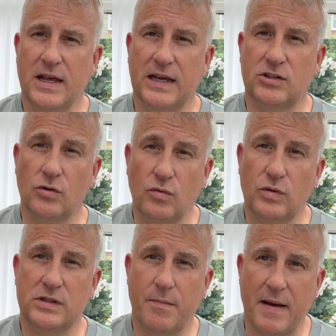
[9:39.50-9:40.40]
it's
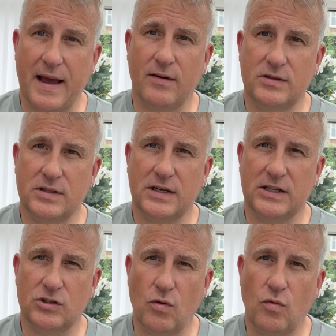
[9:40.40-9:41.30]
always
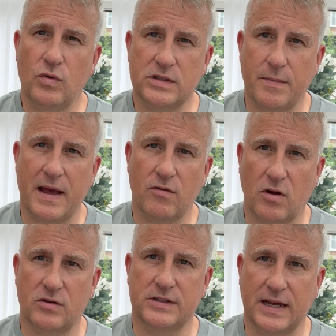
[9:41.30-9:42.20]
about
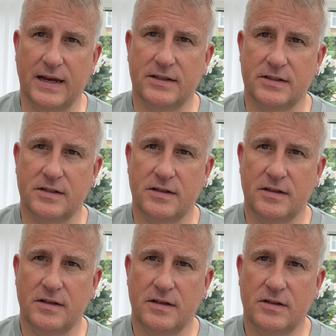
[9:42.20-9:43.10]
context.
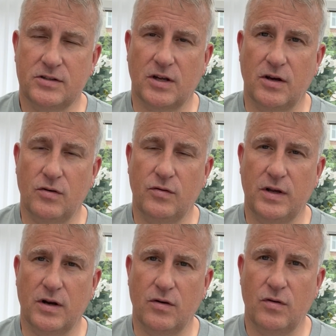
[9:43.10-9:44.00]
So
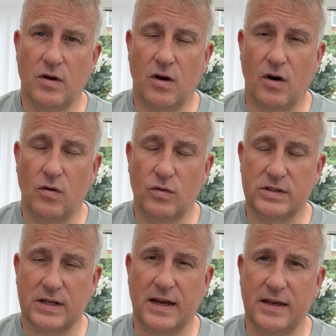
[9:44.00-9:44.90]
I always
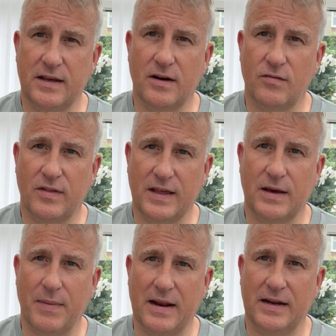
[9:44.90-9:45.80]
say think
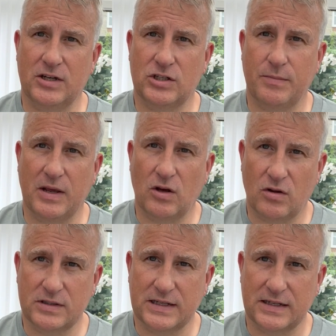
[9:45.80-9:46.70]
about leadership in
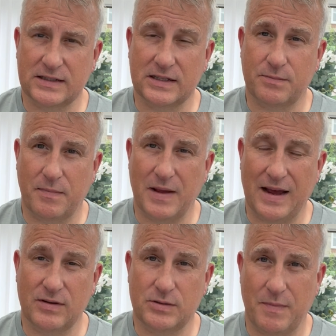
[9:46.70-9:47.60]
context. That's how
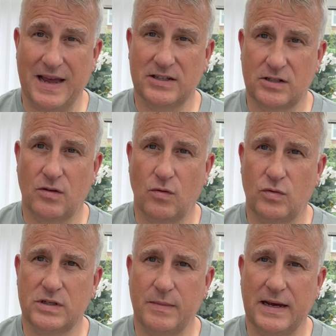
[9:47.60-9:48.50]
it's best
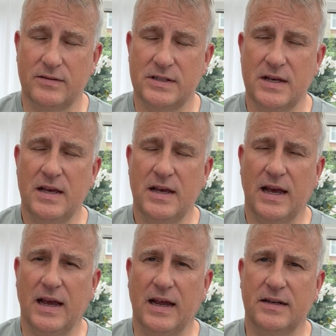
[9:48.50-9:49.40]
thought about.
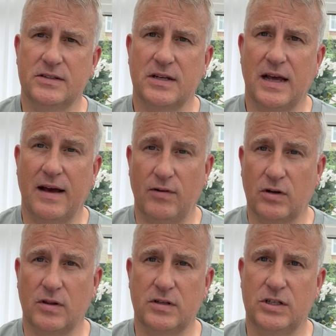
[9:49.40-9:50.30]
and have a look
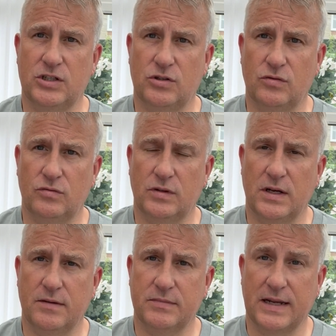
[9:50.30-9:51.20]
at the digital
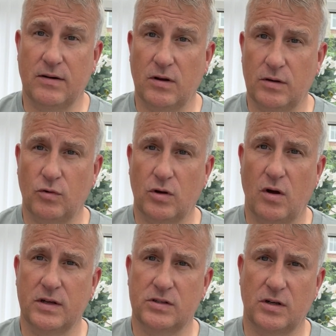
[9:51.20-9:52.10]
downloadable
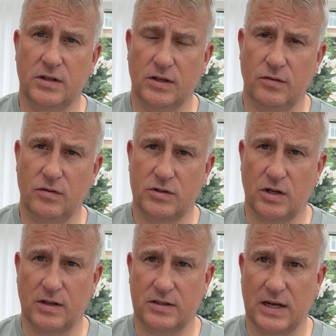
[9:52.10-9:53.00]
guides I do, so
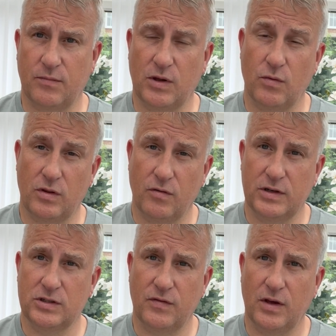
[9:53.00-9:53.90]
to help you with your
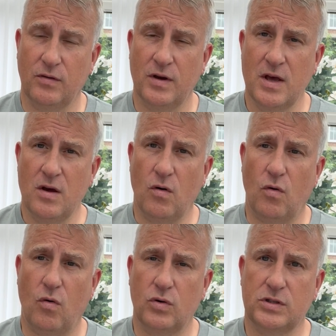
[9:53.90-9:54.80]
interview
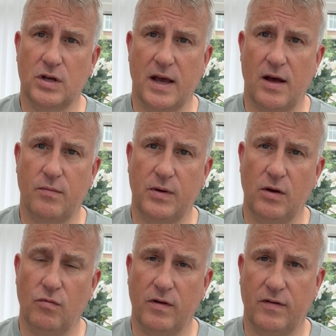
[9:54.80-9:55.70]
or to help you
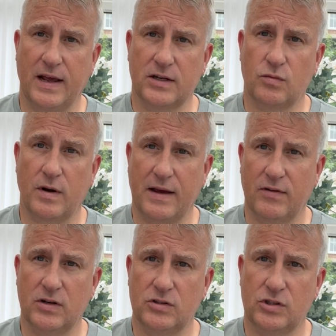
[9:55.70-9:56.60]
reflect what
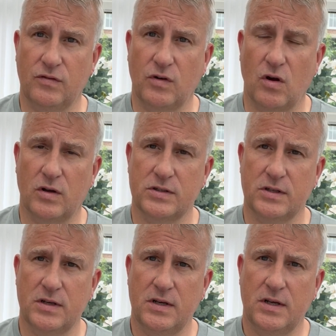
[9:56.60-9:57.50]
evidence you've got
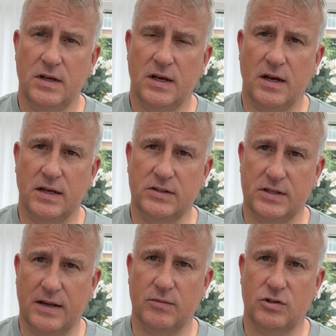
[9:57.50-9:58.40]
and to
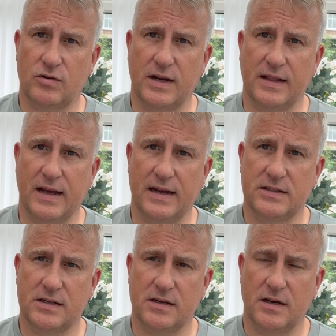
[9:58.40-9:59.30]
demonstrate
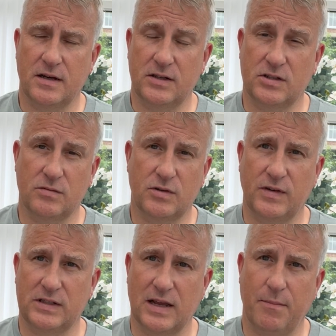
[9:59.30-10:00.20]
that in terms of
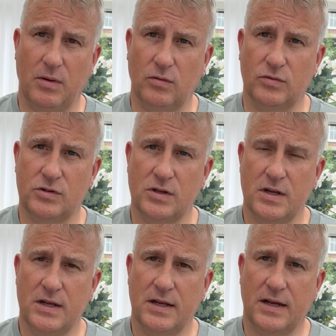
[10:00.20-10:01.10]
examples
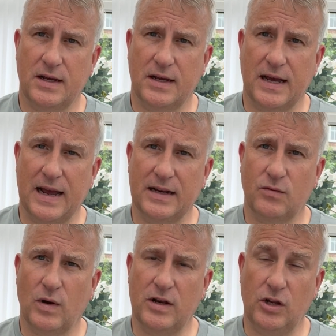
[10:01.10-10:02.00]
and
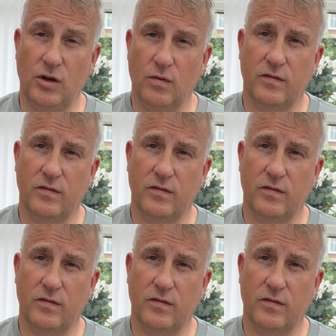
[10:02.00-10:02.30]
when you